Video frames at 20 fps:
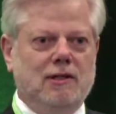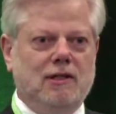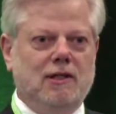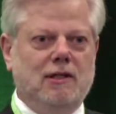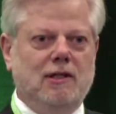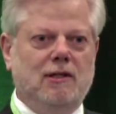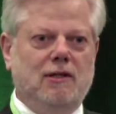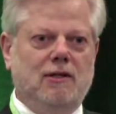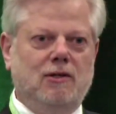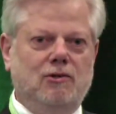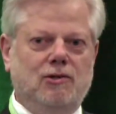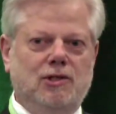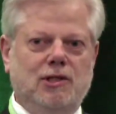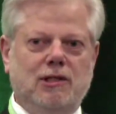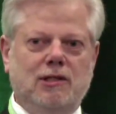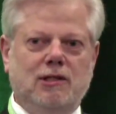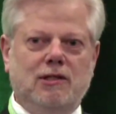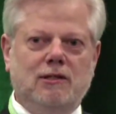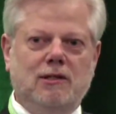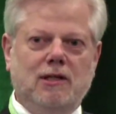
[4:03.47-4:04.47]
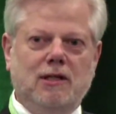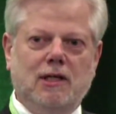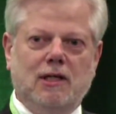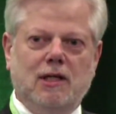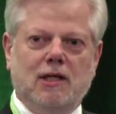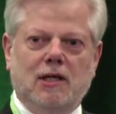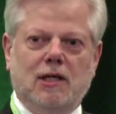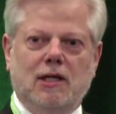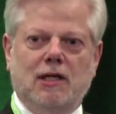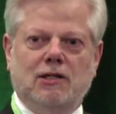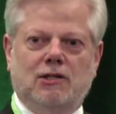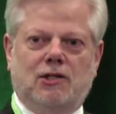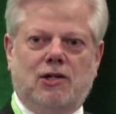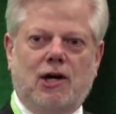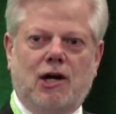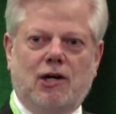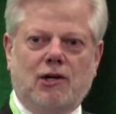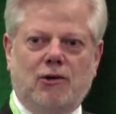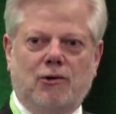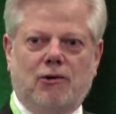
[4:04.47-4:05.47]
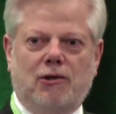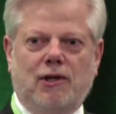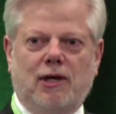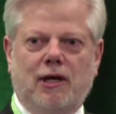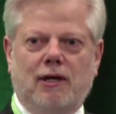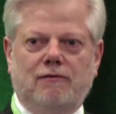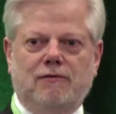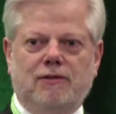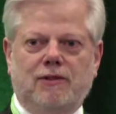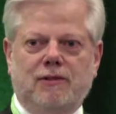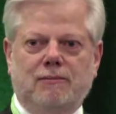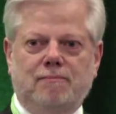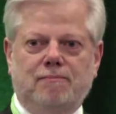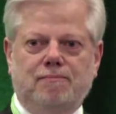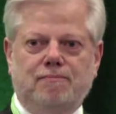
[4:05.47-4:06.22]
in New Zealand, is cargo theft.